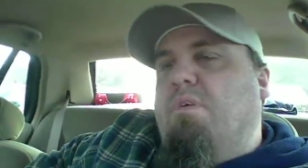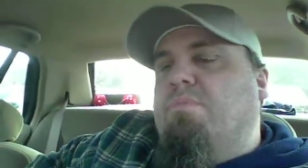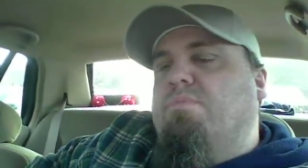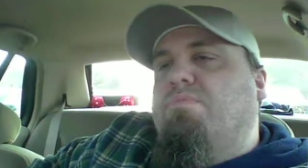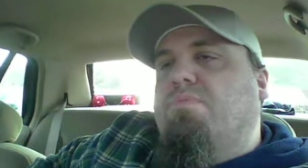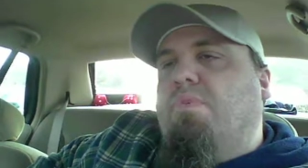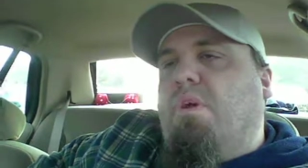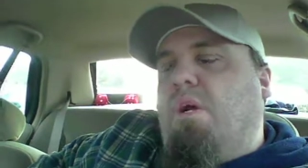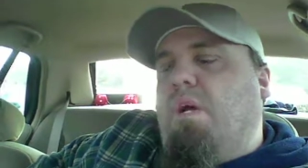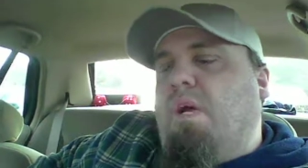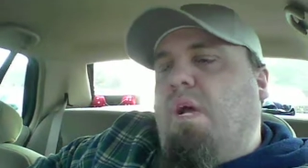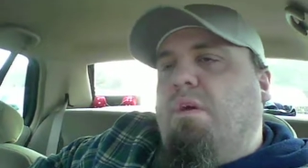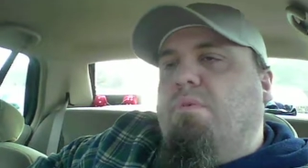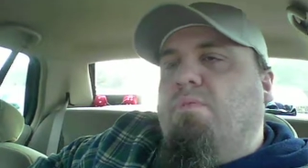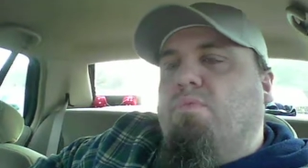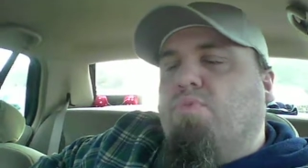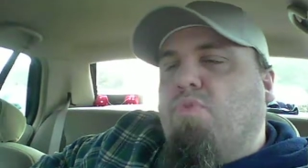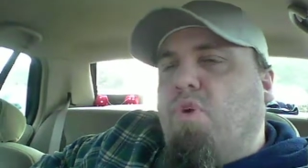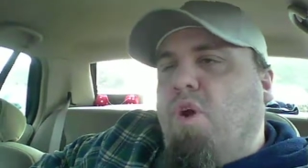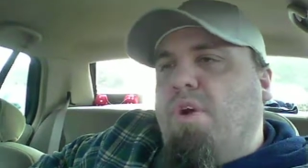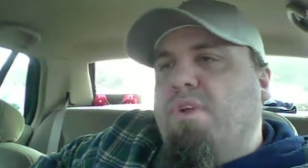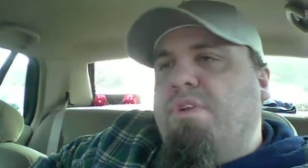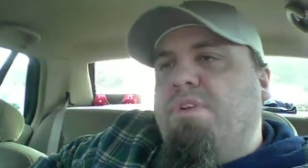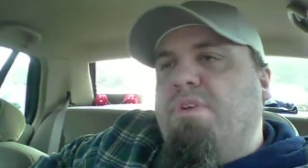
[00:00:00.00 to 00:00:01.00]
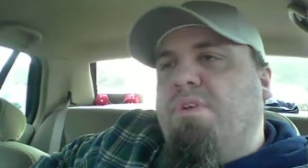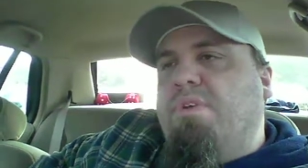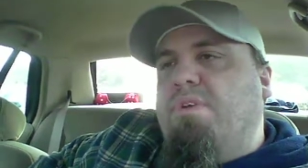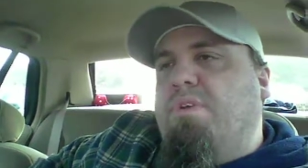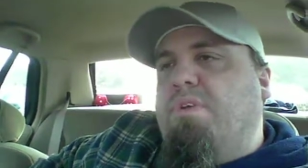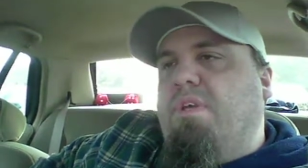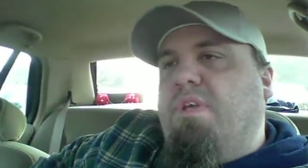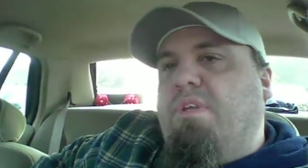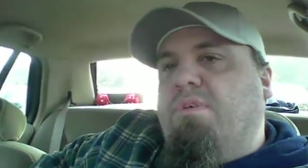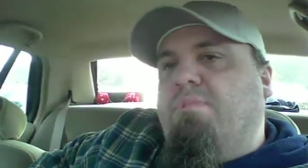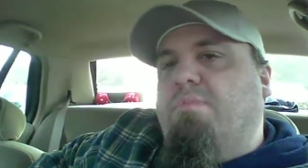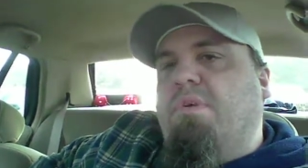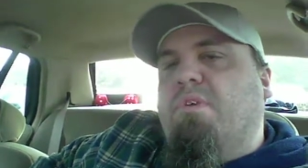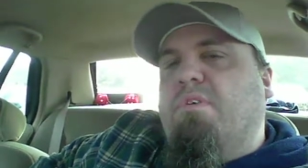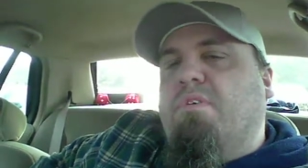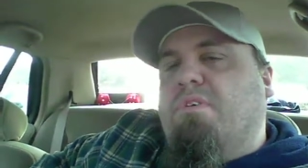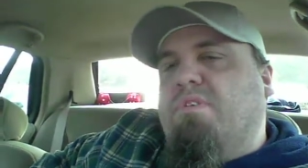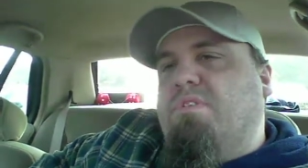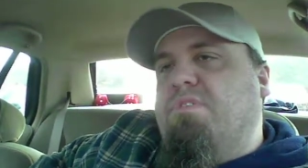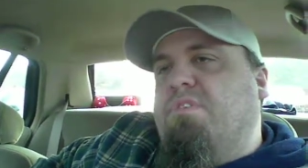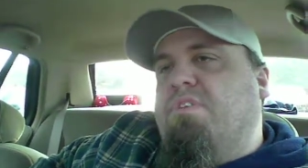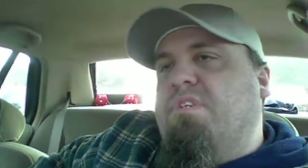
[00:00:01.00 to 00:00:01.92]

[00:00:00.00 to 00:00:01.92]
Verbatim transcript: I run an American